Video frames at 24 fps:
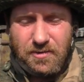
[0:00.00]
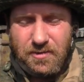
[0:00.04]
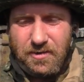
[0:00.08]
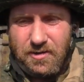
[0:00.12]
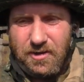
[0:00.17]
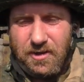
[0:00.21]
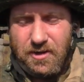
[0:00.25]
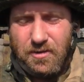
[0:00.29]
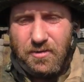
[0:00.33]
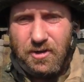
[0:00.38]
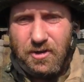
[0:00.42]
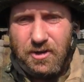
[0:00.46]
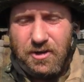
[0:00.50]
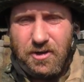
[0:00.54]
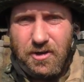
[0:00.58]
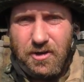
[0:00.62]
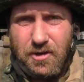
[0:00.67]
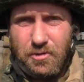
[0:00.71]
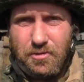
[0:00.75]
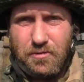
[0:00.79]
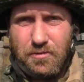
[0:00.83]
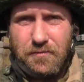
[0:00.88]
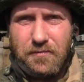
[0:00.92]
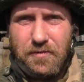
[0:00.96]
they only
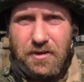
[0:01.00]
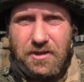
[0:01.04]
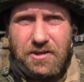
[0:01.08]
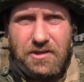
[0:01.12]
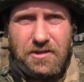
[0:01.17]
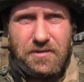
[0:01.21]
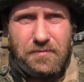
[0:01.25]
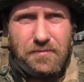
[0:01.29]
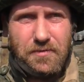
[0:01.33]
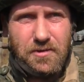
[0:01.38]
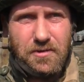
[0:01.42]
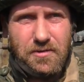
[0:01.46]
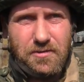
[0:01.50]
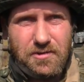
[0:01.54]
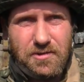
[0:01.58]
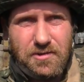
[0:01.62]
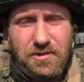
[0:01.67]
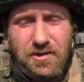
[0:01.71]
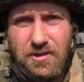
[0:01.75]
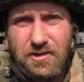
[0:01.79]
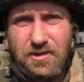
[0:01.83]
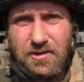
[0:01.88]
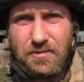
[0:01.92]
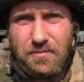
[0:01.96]
go to festivals.
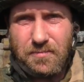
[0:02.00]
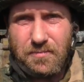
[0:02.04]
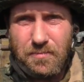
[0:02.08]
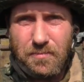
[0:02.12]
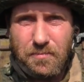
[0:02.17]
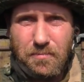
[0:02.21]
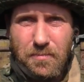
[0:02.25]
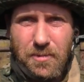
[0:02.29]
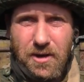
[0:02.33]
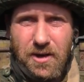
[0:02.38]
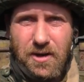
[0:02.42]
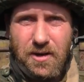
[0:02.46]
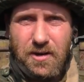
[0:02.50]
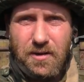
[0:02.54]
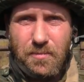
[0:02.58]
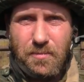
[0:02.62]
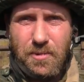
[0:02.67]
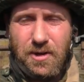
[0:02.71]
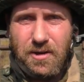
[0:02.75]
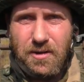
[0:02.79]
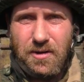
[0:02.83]
Yes, many.